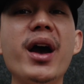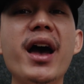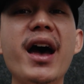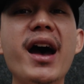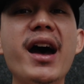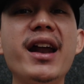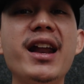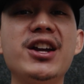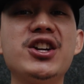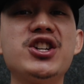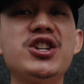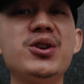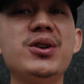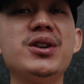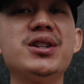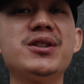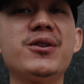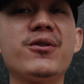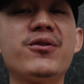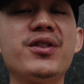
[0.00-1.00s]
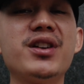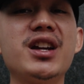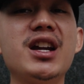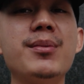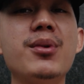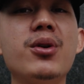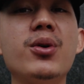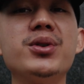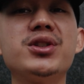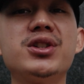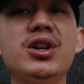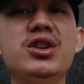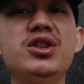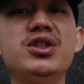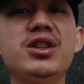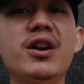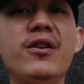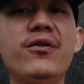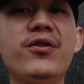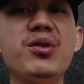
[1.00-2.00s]
ahead and shoot us a free email. We'll send you
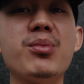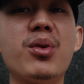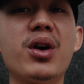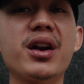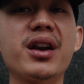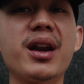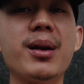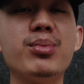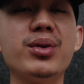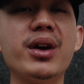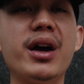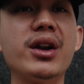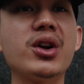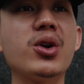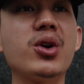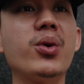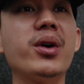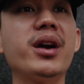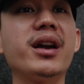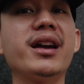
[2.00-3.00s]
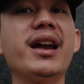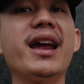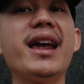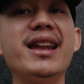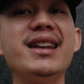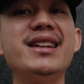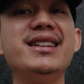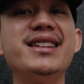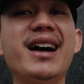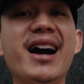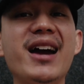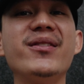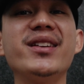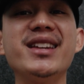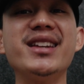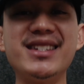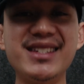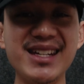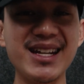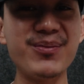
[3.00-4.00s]
that free marketing plan going and
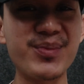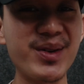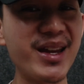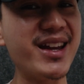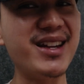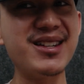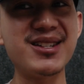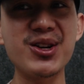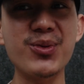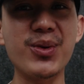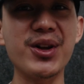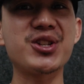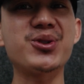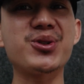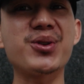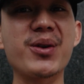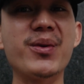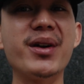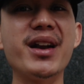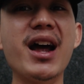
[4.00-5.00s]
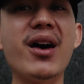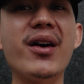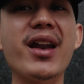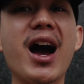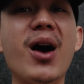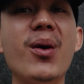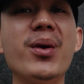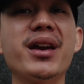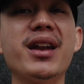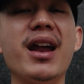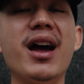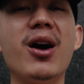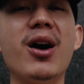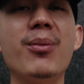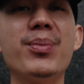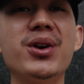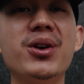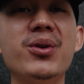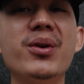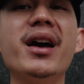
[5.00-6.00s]
diving deep into what's trending right now and how it can help
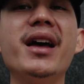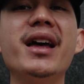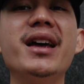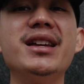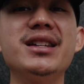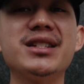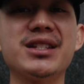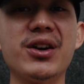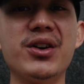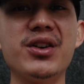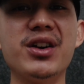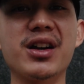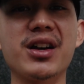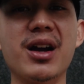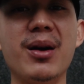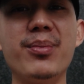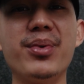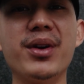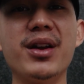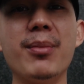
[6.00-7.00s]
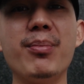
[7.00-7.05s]
you scale your company.